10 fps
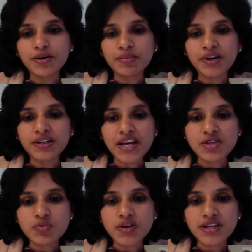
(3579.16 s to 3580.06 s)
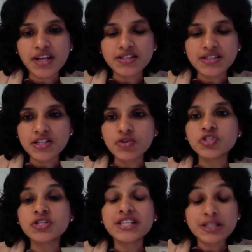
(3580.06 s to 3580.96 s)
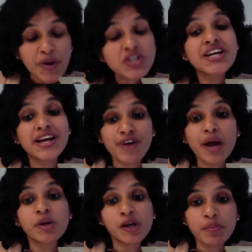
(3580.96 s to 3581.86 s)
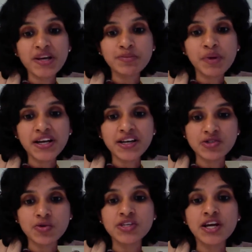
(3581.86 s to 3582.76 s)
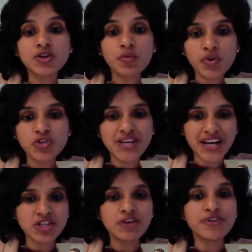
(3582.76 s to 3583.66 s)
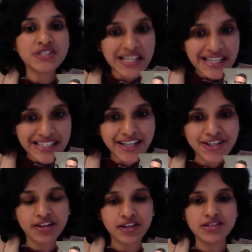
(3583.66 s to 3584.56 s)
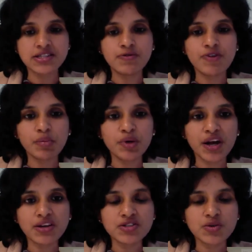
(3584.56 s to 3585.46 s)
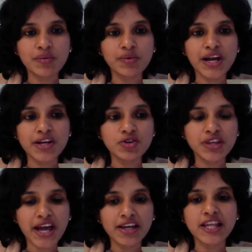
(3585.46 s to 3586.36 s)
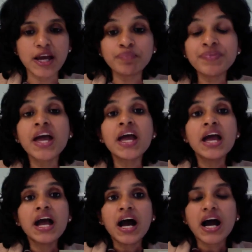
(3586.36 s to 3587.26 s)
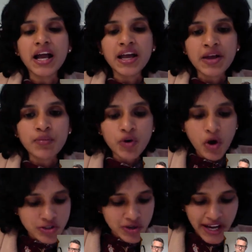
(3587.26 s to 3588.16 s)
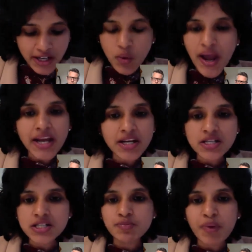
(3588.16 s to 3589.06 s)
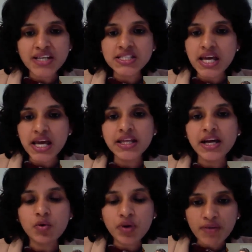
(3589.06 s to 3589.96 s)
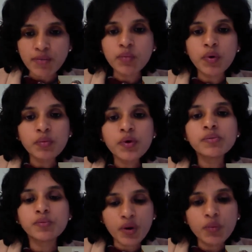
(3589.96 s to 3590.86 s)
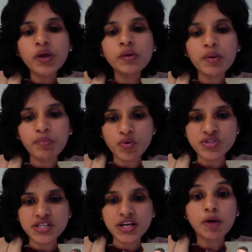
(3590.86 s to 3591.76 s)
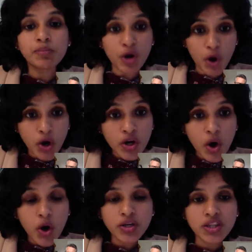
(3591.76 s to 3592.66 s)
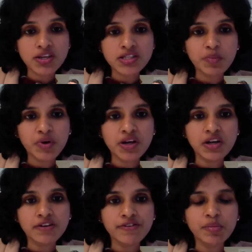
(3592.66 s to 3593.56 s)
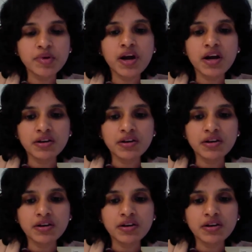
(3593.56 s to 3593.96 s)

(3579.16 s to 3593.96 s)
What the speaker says: networks and institutions, especially Environmental Peacebuilding Association, which is actually facilitating this webinar. So I would like to thank them. I would also like to end by saying that, okay, we will be posting a blog on this particular webinar,